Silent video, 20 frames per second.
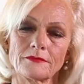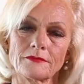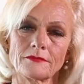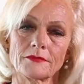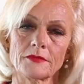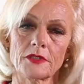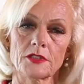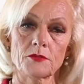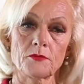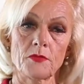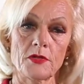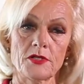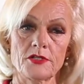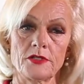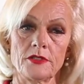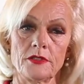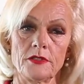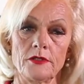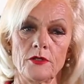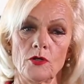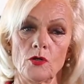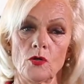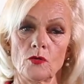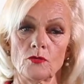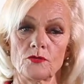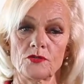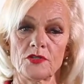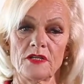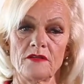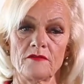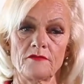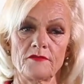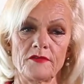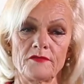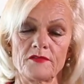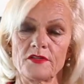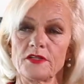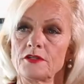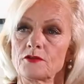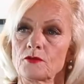especially you go 10,
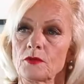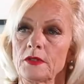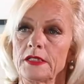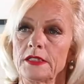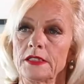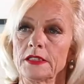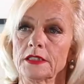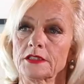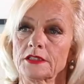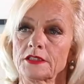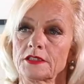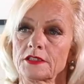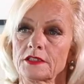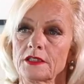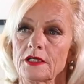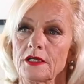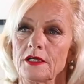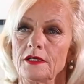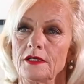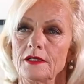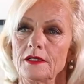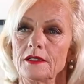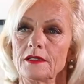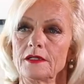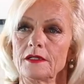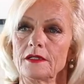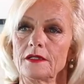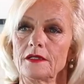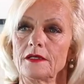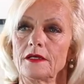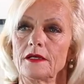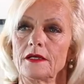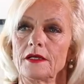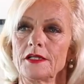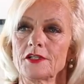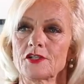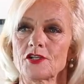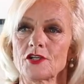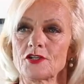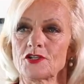15, 20 years.
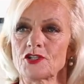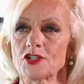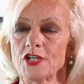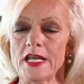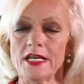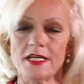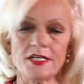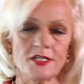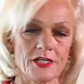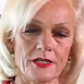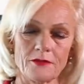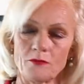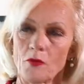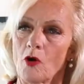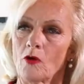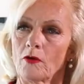It's a changing ball